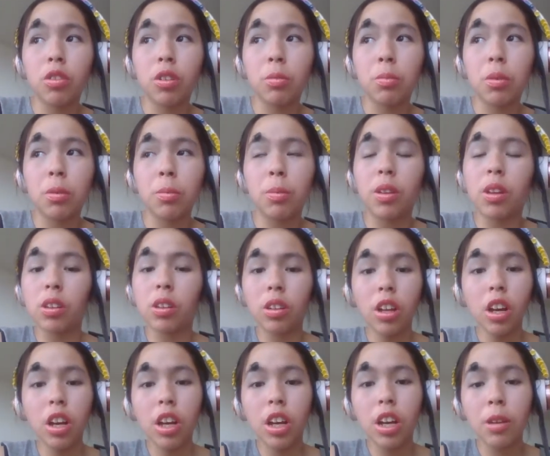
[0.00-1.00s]
people
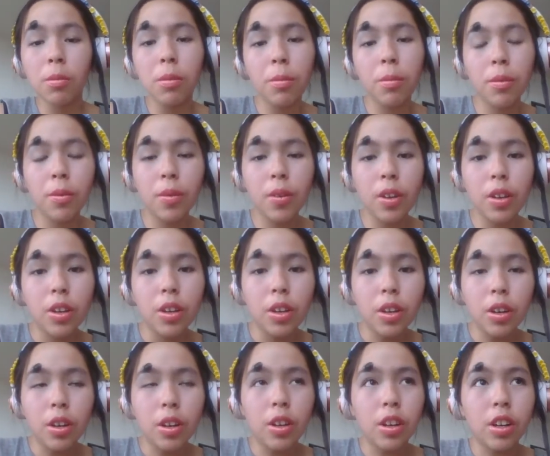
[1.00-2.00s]
online, maybe
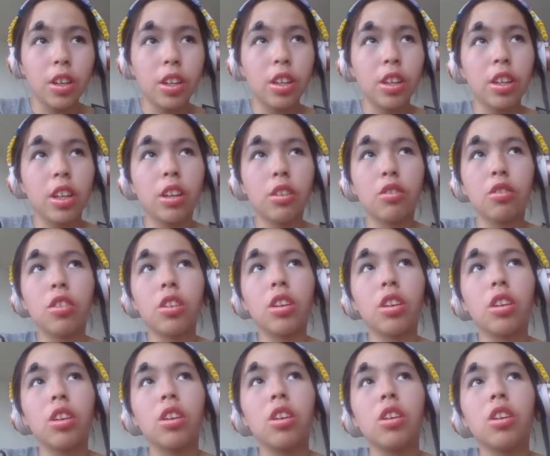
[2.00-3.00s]
I can actually,